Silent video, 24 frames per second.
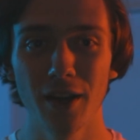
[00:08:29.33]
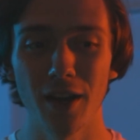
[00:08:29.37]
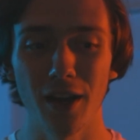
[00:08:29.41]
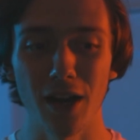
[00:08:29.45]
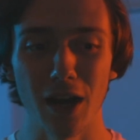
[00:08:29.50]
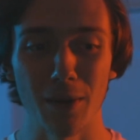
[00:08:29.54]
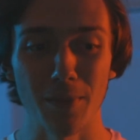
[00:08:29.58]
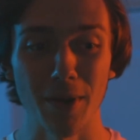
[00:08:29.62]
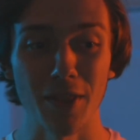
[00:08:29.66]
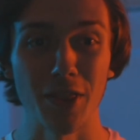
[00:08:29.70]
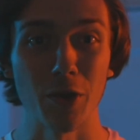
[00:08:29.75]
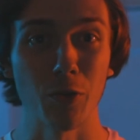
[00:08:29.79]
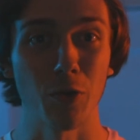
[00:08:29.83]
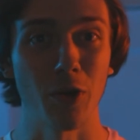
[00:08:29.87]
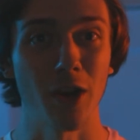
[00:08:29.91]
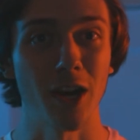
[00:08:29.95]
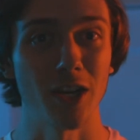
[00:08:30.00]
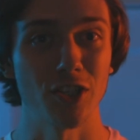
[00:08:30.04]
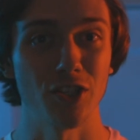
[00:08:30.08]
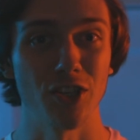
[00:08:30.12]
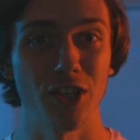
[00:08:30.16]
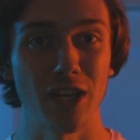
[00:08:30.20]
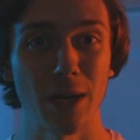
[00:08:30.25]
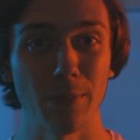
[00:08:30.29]
And there were
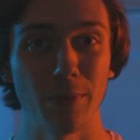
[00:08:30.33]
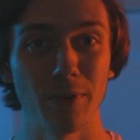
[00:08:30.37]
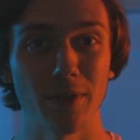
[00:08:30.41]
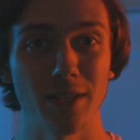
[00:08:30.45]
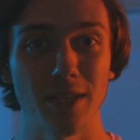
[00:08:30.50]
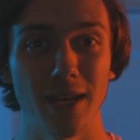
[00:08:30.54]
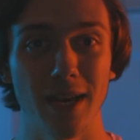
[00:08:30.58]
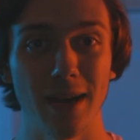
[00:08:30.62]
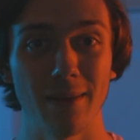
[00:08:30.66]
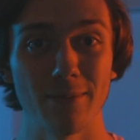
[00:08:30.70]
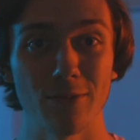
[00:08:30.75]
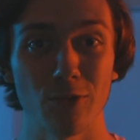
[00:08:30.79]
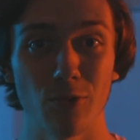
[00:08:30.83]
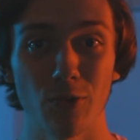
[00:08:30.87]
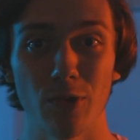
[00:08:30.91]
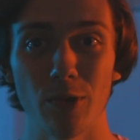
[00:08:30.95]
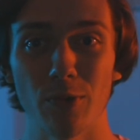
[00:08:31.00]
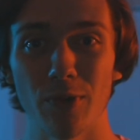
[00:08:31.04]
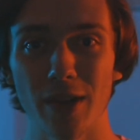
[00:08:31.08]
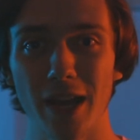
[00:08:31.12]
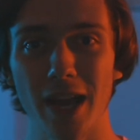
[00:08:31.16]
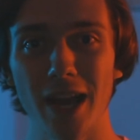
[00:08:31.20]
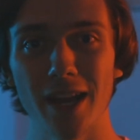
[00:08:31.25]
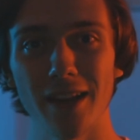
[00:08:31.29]
actually a couple of times where we
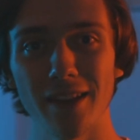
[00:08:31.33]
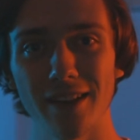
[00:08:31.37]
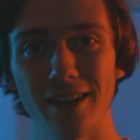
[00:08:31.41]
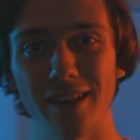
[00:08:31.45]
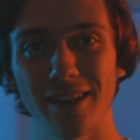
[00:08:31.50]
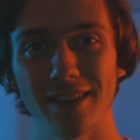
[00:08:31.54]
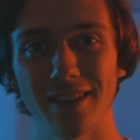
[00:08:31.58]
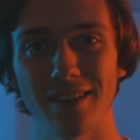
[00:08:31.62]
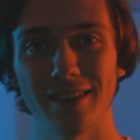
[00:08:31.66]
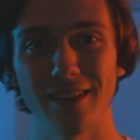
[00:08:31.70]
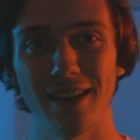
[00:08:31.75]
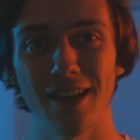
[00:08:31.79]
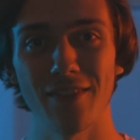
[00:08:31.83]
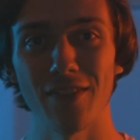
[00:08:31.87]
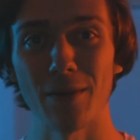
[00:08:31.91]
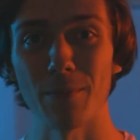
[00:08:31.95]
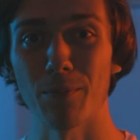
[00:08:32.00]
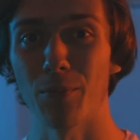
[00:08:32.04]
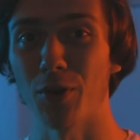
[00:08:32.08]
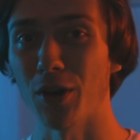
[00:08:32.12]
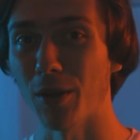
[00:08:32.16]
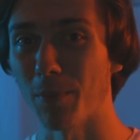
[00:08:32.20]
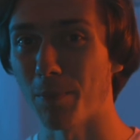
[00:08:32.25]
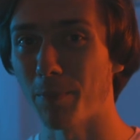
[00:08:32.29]
would edit it and then
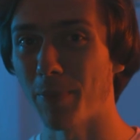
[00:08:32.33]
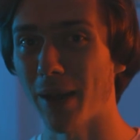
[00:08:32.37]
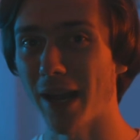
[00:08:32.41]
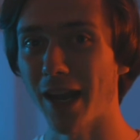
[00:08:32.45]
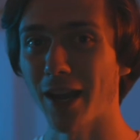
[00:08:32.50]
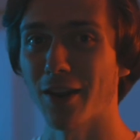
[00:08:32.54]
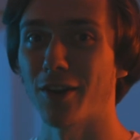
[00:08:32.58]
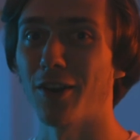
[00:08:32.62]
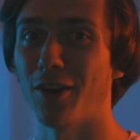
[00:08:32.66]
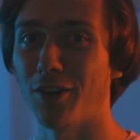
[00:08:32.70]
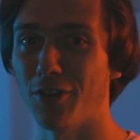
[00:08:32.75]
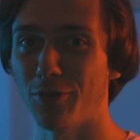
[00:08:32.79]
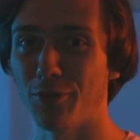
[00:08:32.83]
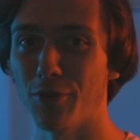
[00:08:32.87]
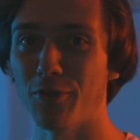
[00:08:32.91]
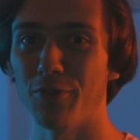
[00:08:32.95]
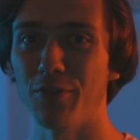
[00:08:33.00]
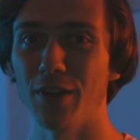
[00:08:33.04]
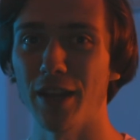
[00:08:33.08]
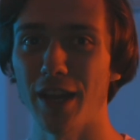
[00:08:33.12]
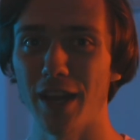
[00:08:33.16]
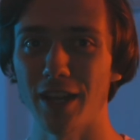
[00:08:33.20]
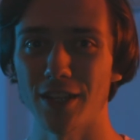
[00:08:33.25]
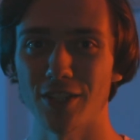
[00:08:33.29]
put it back onto a
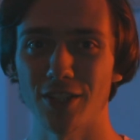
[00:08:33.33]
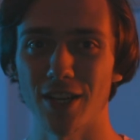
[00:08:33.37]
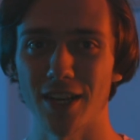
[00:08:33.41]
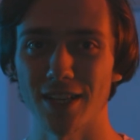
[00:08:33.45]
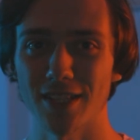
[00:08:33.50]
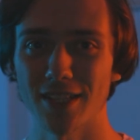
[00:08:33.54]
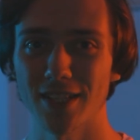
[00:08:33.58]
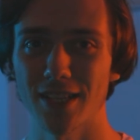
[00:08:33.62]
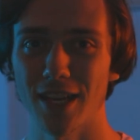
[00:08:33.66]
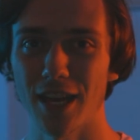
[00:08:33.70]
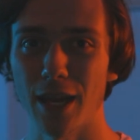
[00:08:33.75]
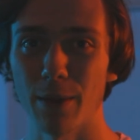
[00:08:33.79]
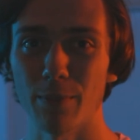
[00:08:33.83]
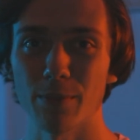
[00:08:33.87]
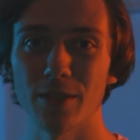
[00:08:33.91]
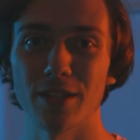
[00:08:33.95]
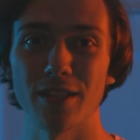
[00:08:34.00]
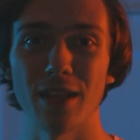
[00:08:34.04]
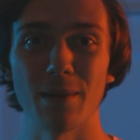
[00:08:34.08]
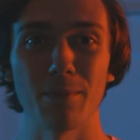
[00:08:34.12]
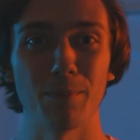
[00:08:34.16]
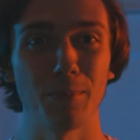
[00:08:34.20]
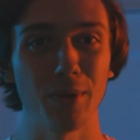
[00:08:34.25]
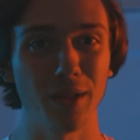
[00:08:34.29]
VHS tape to
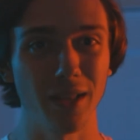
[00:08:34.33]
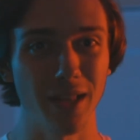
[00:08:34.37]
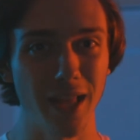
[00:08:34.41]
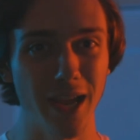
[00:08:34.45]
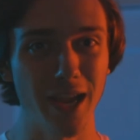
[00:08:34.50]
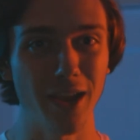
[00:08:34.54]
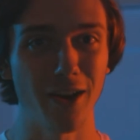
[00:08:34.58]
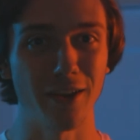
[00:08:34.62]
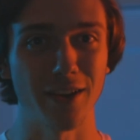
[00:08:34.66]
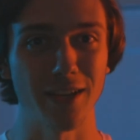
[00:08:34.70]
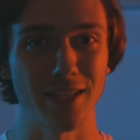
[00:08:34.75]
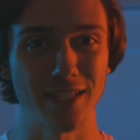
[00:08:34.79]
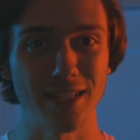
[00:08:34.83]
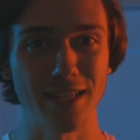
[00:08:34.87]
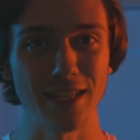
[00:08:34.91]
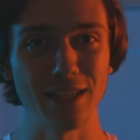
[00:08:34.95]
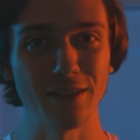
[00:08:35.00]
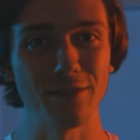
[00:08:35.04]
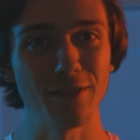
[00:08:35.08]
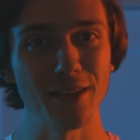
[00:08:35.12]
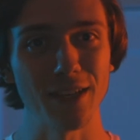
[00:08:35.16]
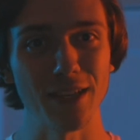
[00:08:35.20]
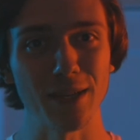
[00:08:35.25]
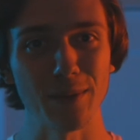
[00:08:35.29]
then play on a
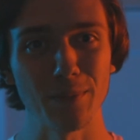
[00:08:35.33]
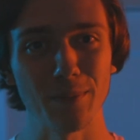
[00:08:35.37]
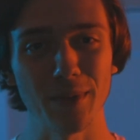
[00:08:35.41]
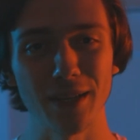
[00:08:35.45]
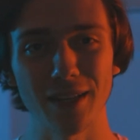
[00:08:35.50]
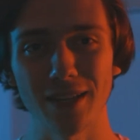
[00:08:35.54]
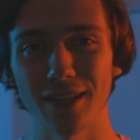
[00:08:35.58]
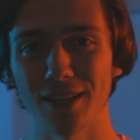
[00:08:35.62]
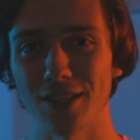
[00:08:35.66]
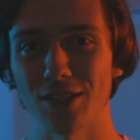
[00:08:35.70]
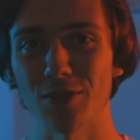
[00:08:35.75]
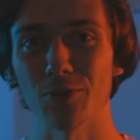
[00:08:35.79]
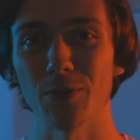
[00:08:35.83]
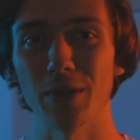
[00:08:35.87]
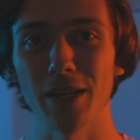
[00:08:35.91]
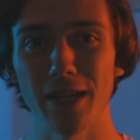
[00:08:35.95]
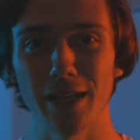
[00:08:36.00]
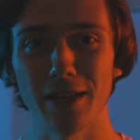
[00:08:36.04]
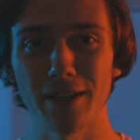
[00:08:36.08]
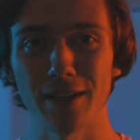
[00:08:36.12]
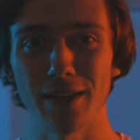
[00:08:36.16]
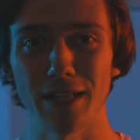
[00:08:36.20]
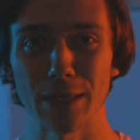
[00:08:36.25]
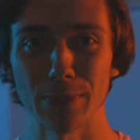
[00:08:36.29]
TV, because we
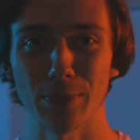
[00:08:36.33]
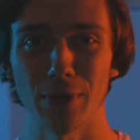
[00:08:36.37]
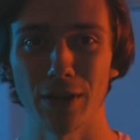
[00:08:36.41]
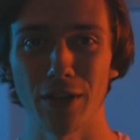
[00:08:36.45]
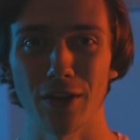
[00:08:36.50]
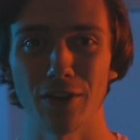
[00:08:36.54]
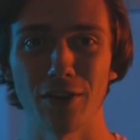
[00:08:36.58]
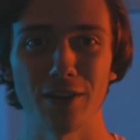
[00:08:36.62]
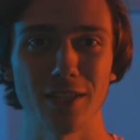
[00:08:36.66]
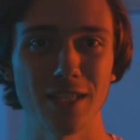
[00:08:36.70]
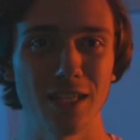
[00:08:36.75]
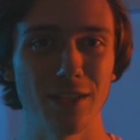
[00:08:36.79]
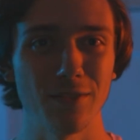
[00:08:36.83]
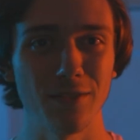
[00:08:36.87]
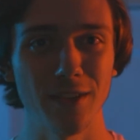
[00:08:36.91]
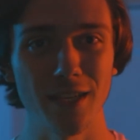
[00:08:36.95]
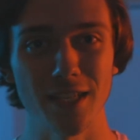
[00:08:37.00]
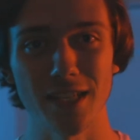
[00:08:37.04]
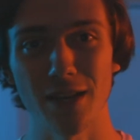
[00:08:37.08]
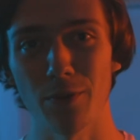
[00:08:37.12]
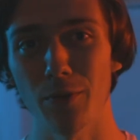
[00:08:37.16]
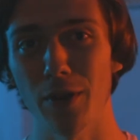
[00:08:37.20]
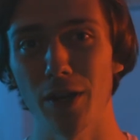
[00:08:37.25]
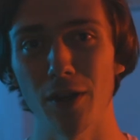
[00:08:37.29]
needed it to play on our
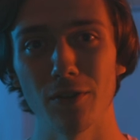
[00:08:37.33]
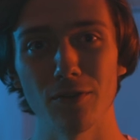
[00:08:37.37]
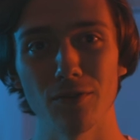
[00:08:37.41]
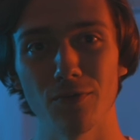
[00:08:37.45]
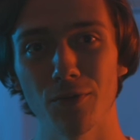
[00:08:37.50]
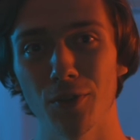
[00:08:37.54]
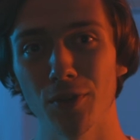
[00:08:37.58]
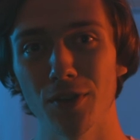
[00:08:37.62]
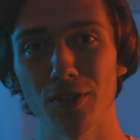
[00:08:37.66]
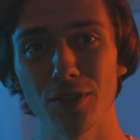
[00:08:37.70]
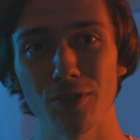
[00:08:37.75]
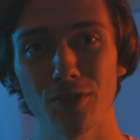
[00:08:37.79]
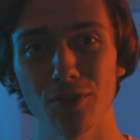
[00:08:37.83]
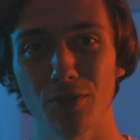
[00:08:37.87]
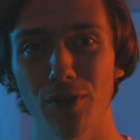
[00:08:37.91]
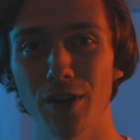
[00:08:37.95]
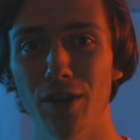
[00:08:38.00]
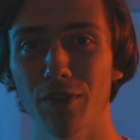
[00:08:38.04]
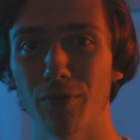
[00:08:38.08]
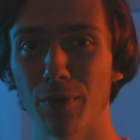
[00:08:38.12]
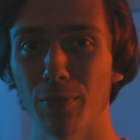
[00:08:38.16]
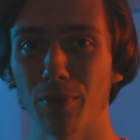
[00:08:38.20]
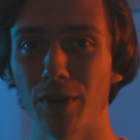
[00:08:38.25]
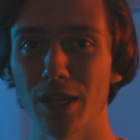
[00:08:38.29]
TVs, and we don't really do
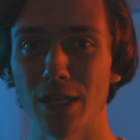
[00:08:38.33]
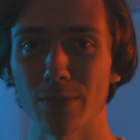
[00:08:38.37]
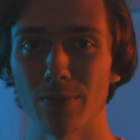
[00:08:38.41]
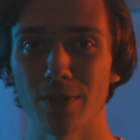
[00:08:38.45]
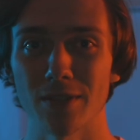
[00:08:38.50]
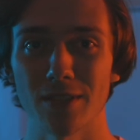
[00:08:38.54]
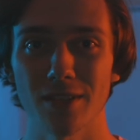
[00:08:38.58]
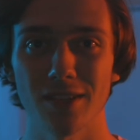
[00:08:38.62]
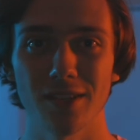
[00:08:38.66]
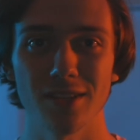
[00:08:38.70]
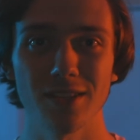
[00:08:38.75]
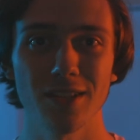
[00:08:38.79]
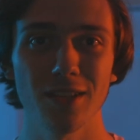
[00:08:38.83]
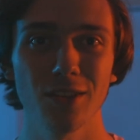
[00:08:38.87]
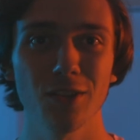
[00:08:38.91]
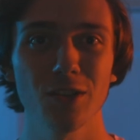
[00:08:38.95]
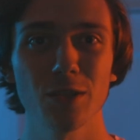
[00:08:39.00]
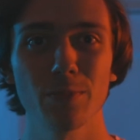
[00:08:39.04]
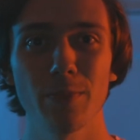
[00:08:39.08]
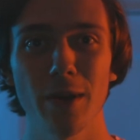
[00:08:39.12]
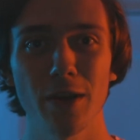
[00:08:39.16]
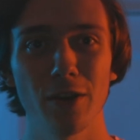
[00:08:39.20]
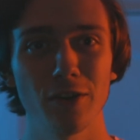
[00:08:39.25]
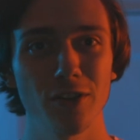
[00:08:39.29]
screen replacements because it looks
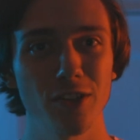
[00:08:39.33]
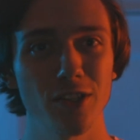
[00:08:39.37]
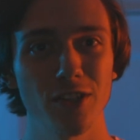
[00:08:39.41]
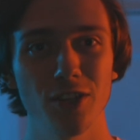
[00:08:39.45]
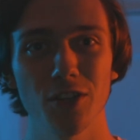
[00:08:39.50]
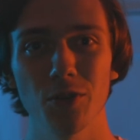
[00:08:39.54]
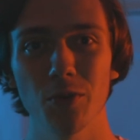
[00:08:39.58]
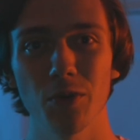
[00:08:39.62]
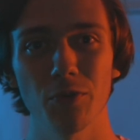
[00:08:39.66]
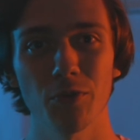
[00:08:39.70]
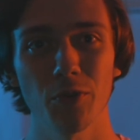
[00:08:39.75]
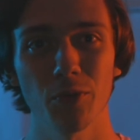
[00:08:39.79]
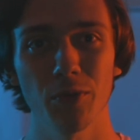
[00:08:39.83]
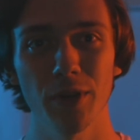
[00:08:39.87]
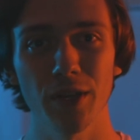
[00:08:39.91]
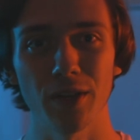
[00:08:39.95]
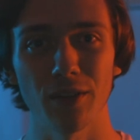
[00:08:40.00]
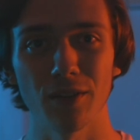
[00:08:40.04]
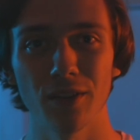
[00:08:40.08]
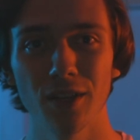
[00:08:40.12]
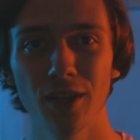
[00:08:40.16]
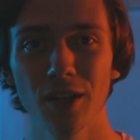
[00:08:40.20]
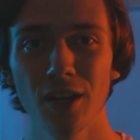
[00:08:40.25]
better just to do it for real.